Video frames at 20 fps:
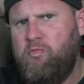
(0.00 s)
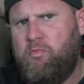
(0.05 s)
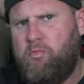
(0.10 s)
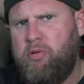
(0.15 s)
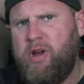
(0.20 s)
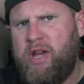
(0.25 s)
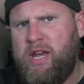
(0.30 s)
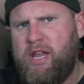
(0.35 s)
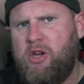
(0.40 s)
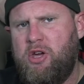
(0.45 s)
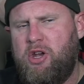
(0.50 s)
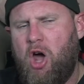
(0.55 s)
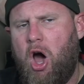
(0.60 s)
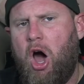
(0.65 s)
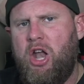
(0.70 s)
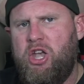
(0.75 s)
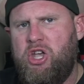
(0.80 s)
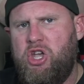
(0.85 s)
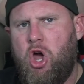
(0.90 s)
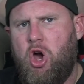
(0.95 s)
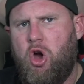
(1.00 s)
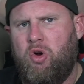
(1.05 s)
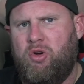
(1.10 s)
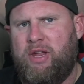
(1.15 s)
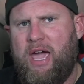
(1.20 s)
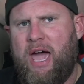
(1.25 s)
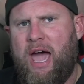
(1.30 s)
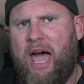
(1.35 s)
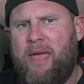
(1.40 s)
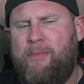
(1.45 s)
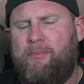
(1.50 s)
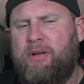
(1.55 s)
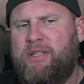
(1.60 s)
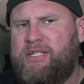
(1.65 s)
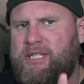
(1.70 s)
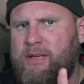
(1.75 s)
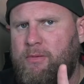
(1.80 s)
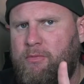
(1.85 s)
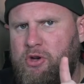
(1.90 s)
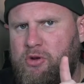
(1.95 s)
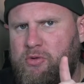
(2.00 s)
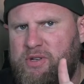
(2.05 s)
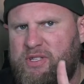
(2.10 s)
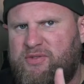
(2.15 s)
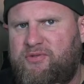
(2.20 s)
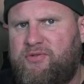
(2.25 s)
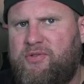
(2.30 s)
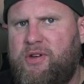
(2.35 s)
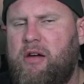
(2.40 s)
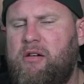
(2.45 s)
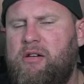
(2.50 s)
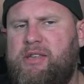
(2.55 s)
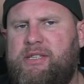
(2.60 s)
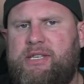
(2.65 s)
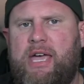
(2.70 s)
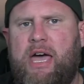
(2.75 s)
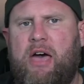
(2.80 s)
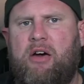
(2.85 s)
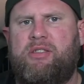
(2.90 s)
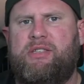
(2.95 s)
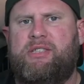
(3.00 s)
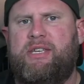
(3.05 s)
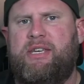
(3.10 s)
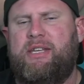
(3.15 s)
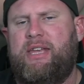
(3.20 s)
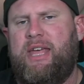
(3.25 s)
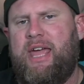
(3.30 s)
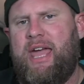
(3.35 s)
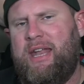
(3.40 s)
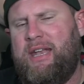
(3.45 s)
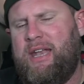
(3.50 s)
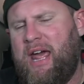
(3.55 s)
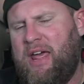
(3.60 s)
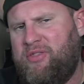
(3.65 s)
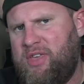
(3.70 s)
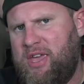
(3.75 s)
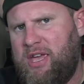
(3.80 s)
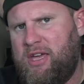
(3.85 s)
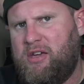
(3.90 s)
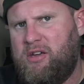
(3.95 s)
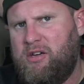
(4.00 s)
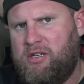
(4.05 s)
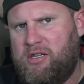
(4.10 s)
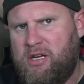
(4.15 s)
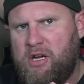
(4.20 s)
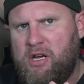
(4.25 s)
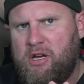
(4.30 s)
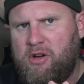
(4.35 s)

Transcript: pretty good unknown guy, but someone who is very talented and I think could